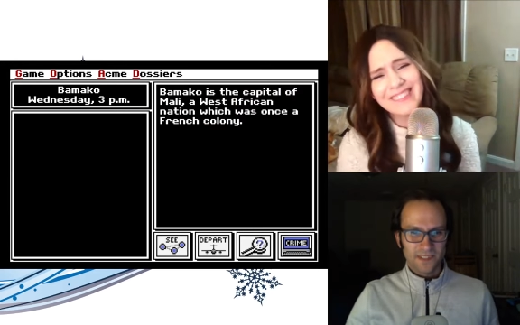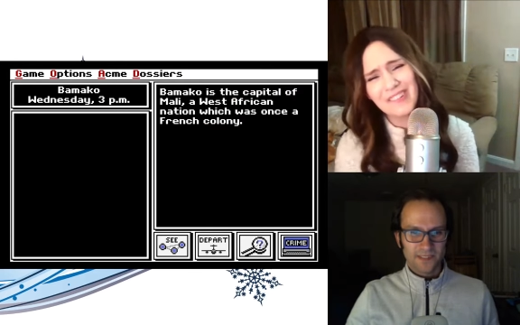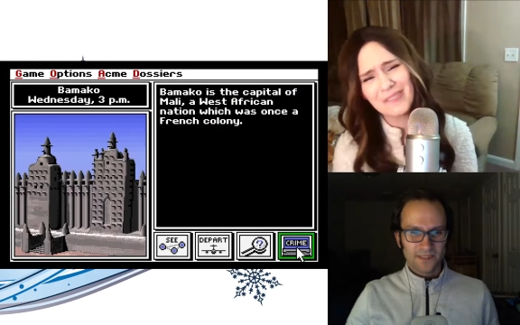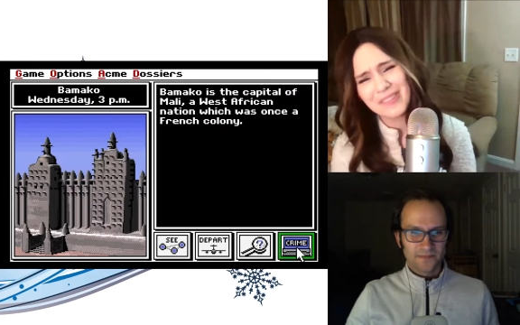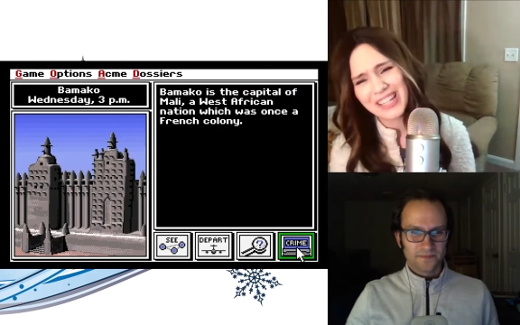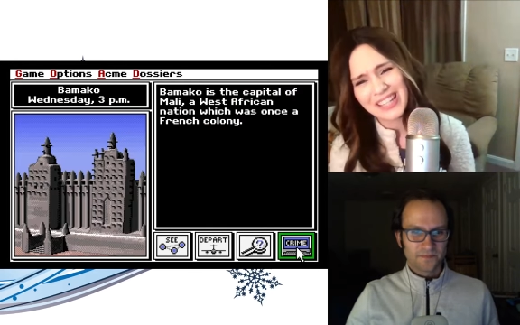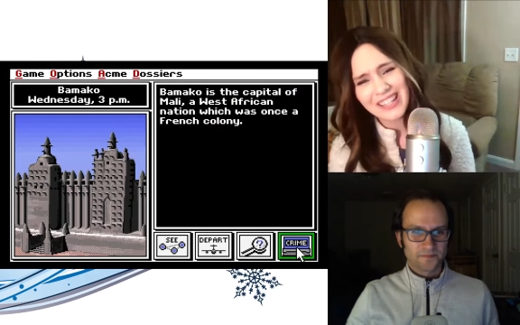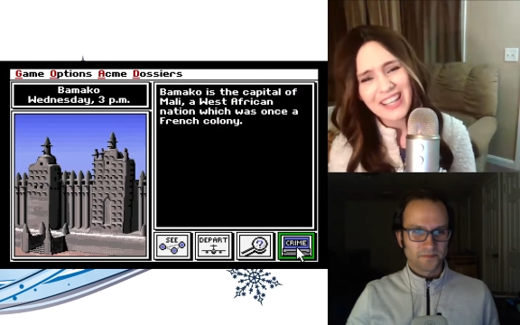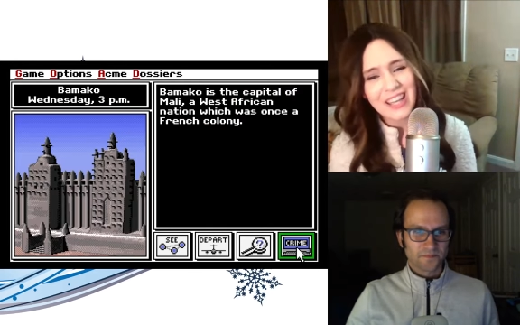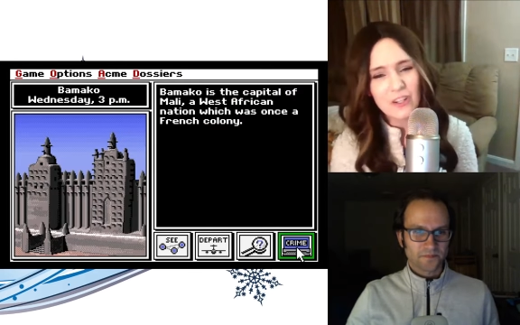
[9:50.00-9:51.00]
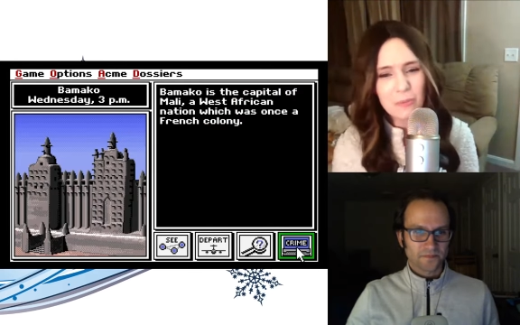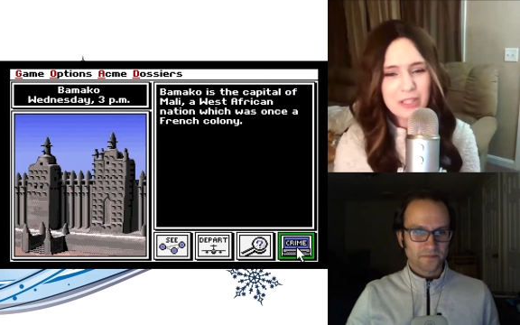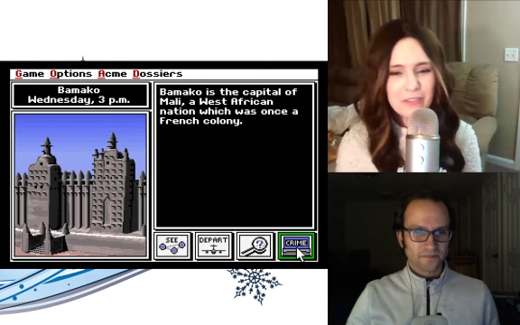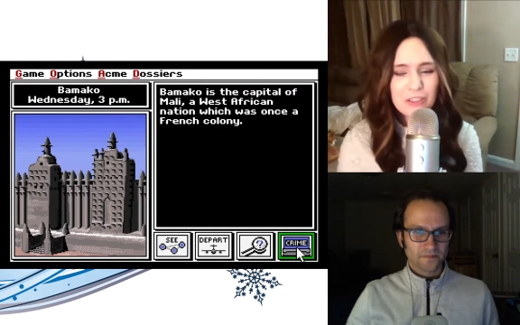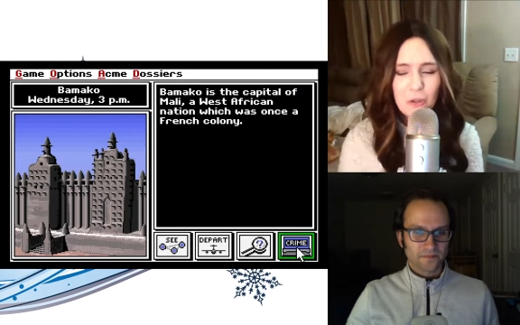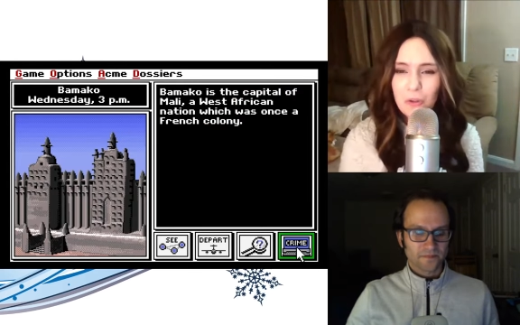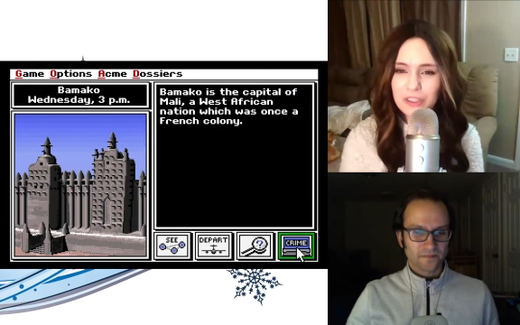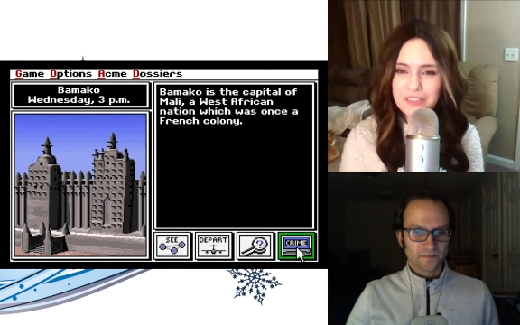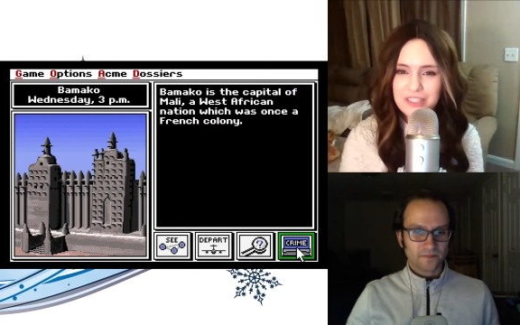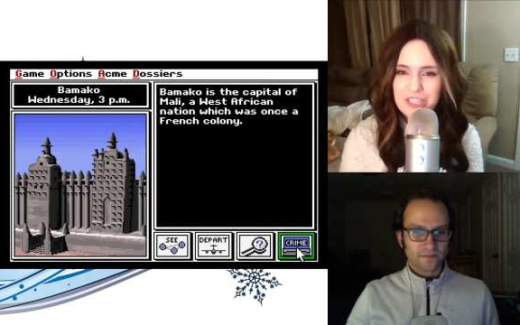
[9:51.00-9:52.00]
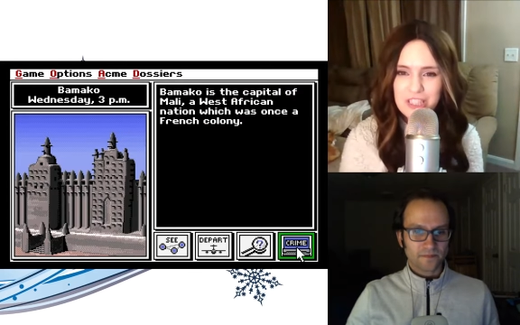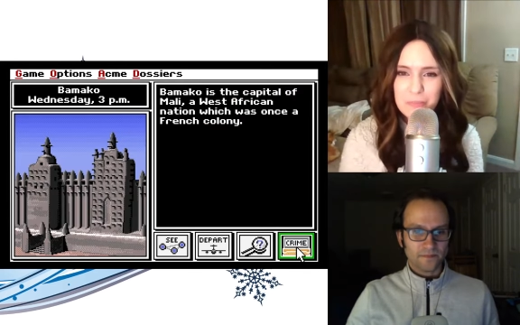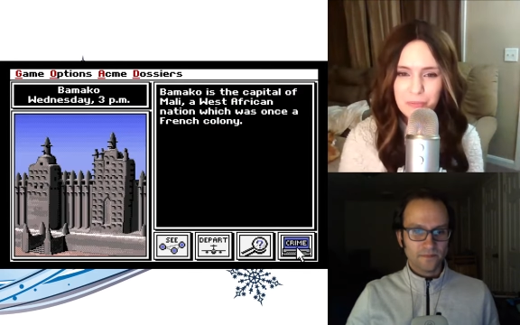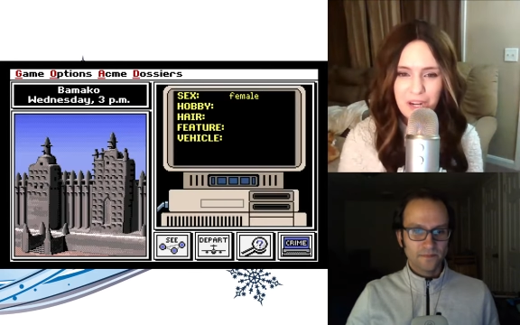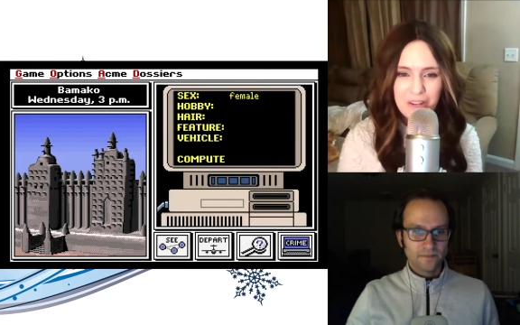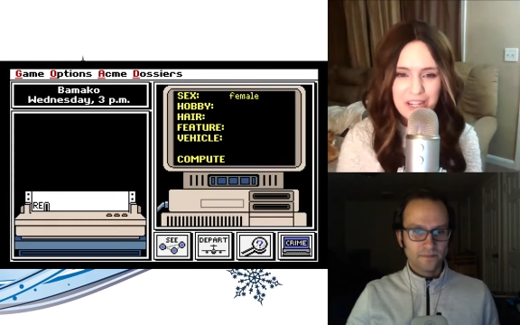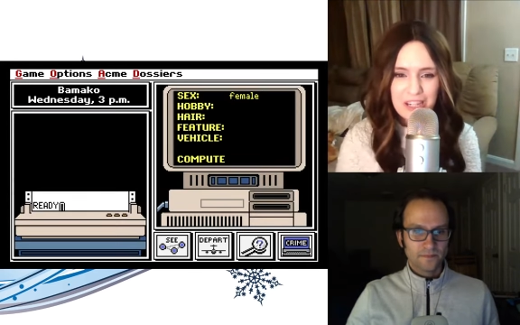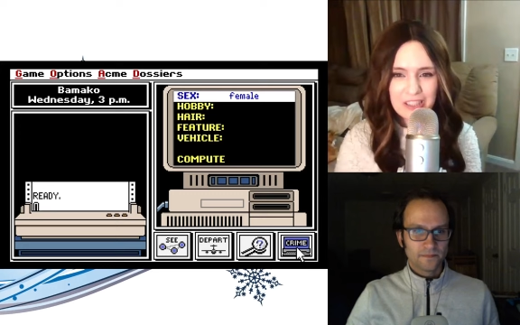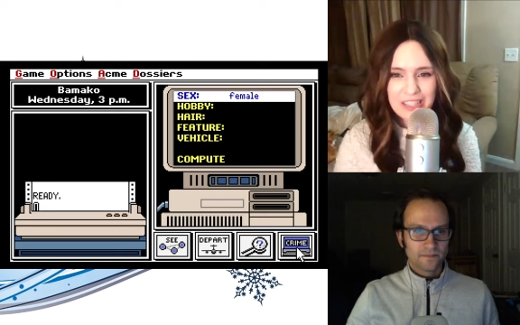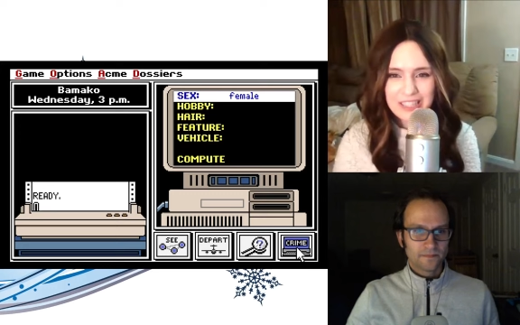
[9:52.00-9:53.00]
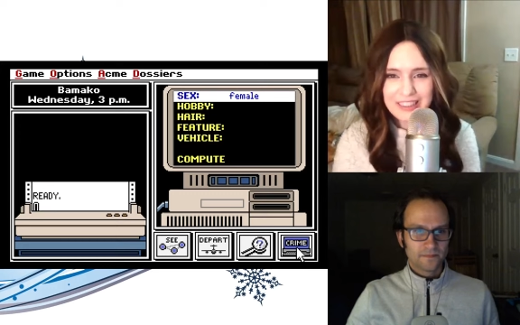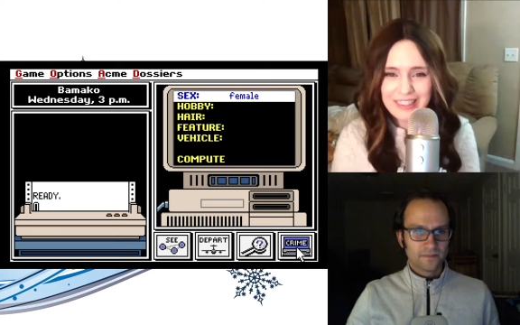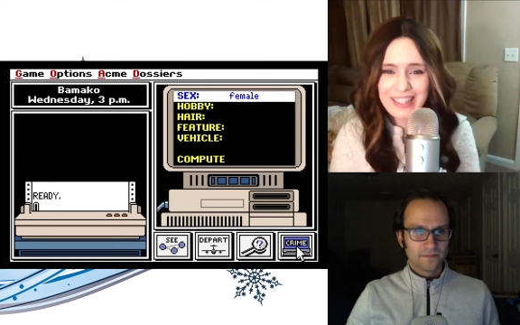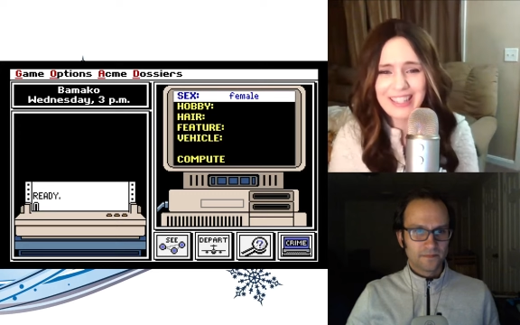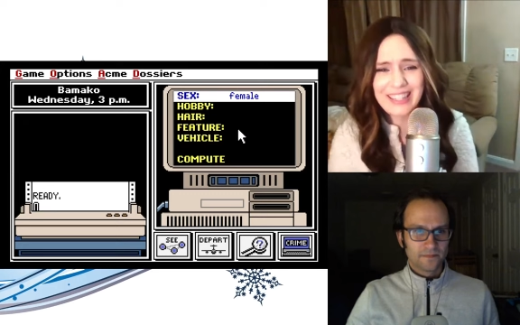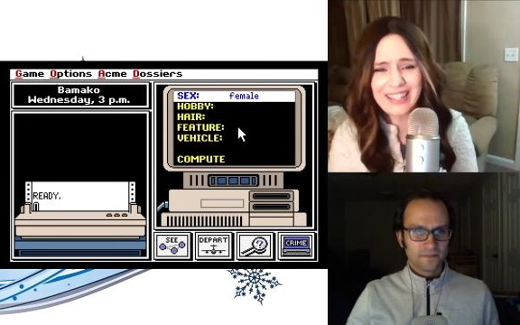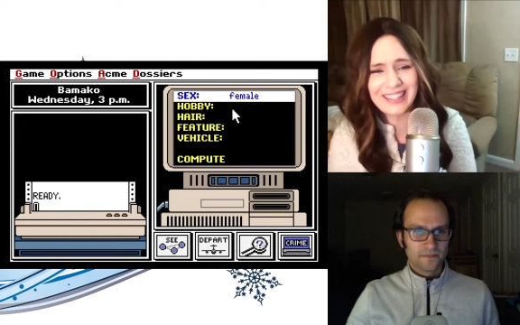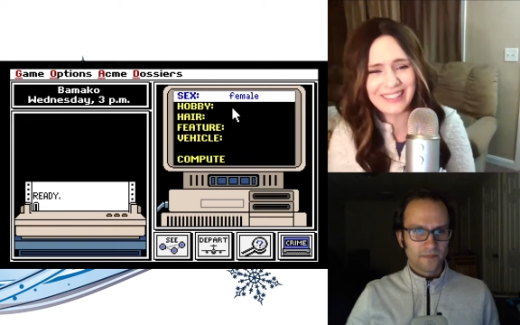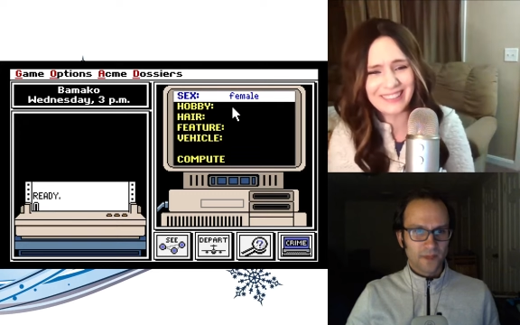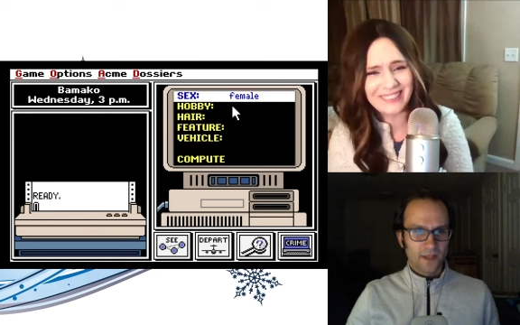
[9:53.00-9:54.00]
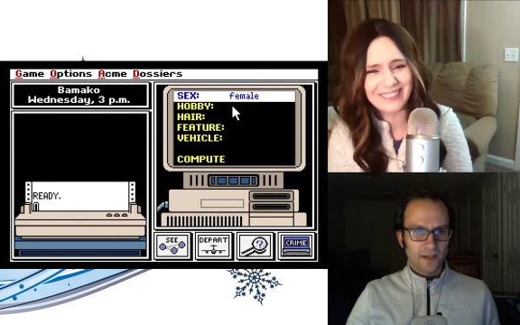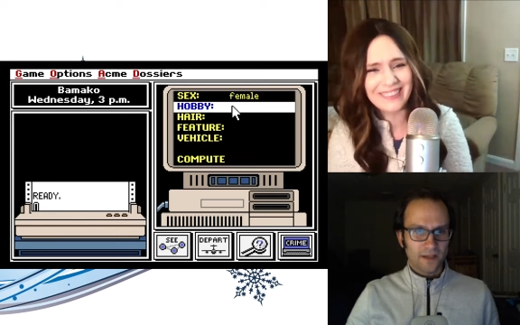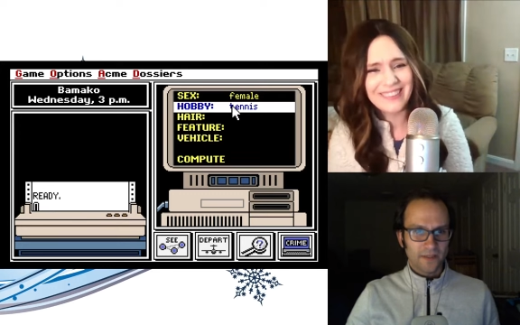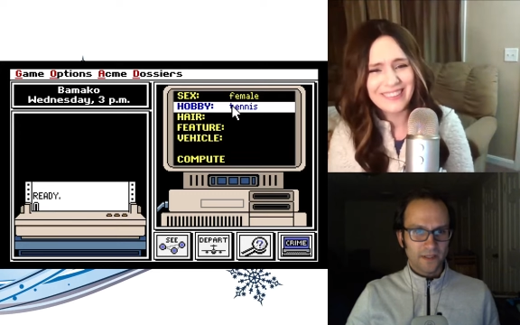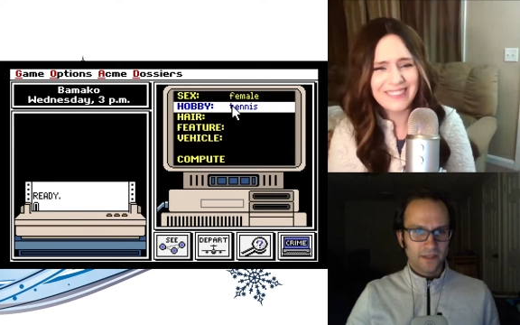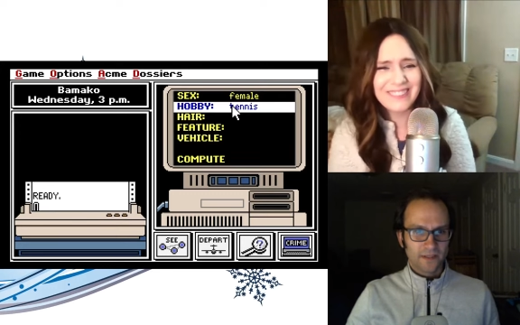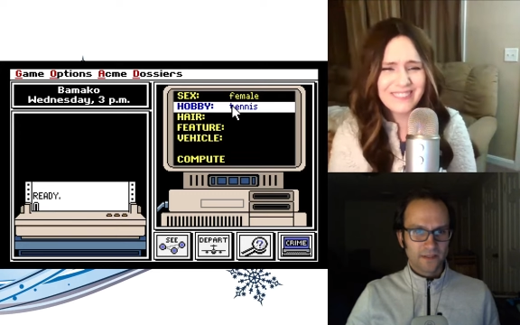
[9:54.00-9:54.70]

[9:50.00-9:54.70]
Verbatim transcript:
Speaker 1: oh man. And nobody even told us that she has brown hair or anything. Hobby.